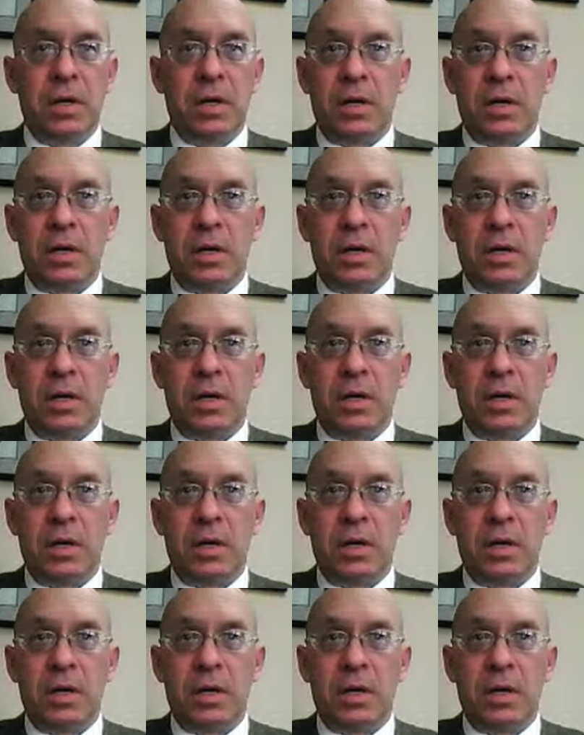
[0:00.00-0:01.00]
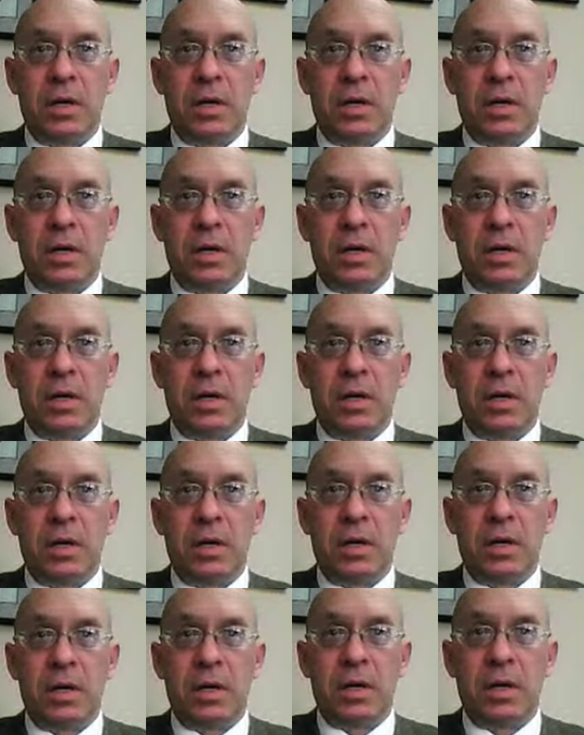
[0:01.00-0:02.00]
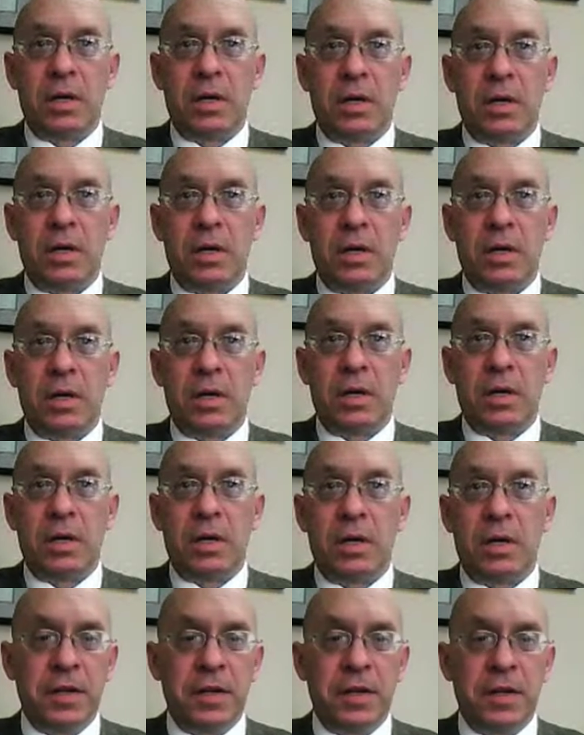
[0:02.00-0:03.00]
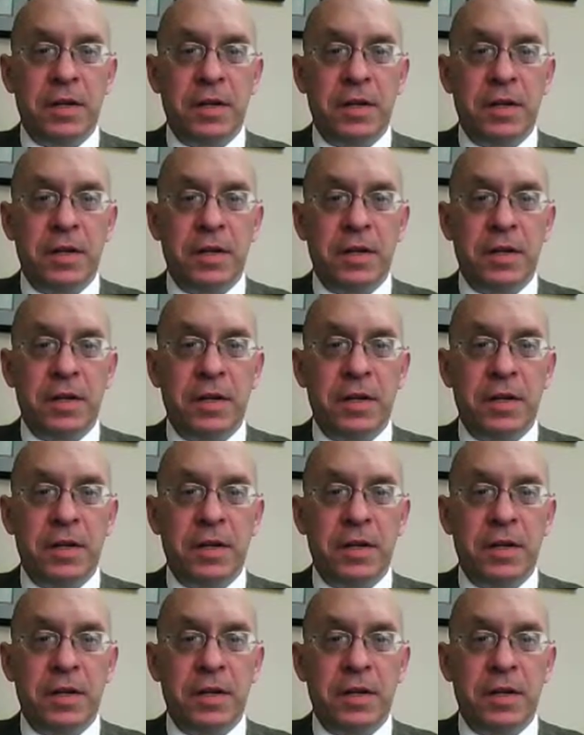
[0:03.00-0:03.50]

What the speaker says: repeat this offense many times. And